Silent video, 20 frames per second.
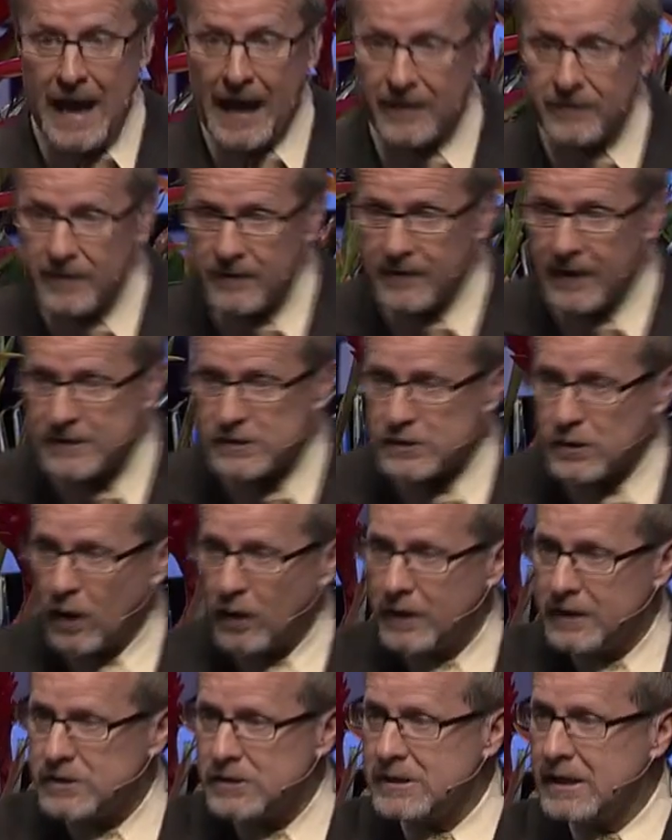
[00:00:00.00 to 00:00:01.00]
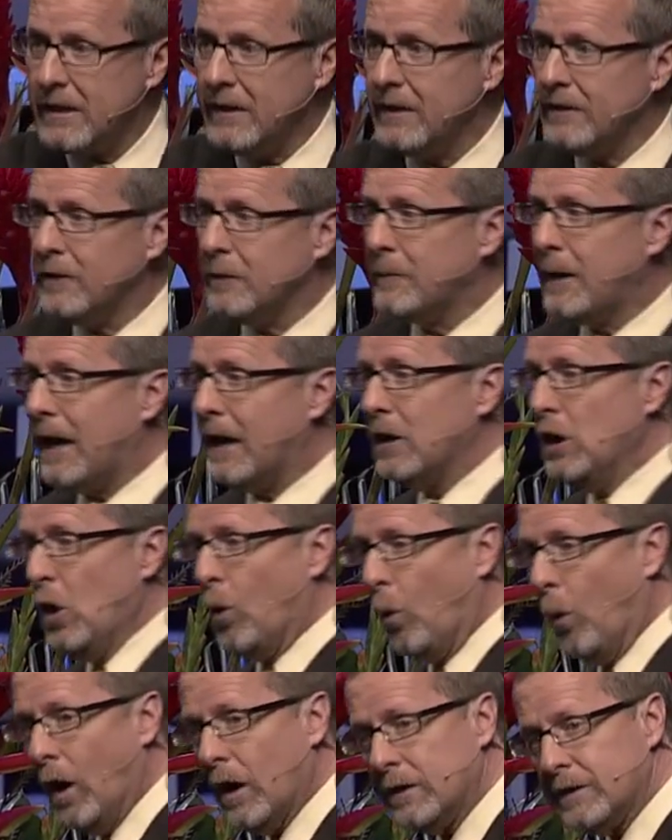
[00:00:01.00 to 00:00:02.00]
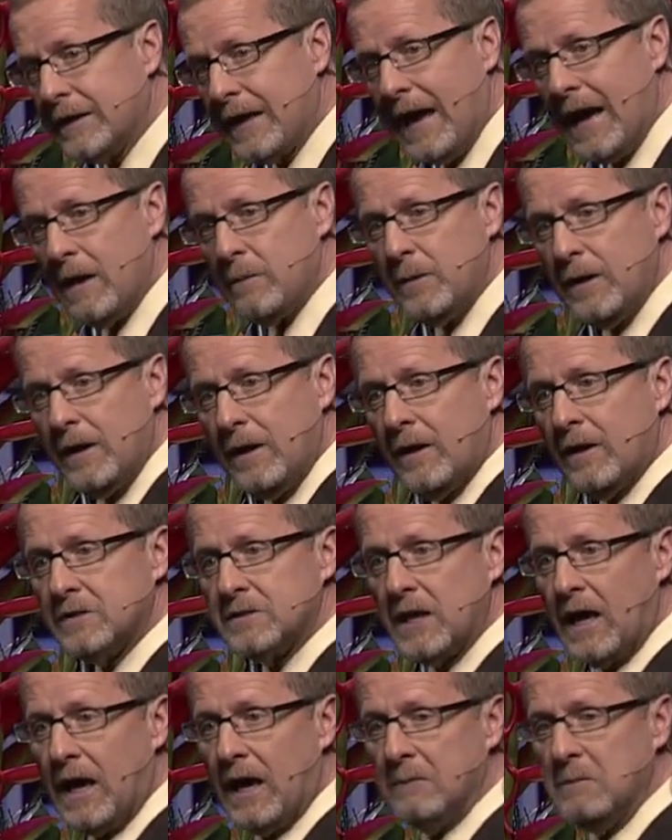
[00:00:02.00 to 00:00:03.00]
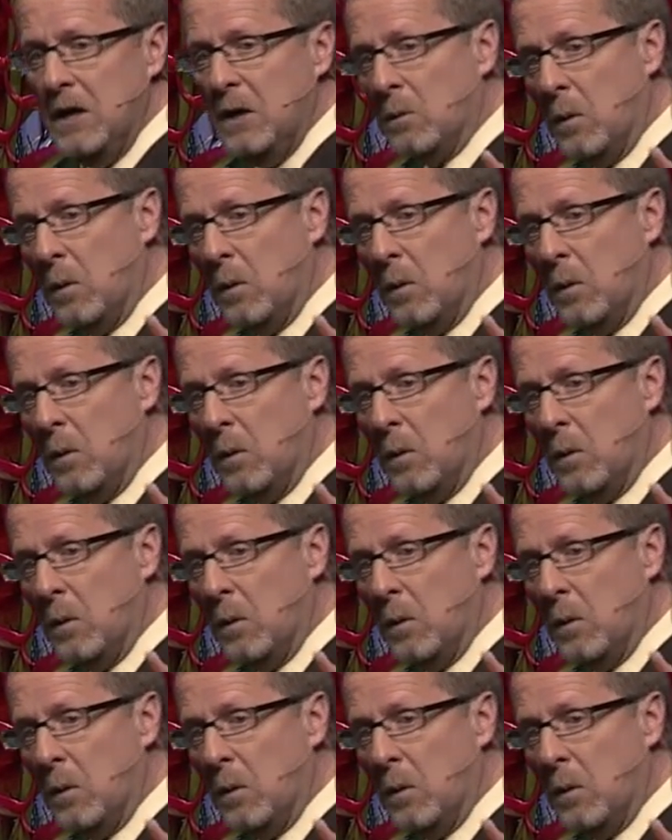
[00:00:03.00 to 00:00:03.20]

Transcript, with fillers: and then they started sending them out one cabin at a time.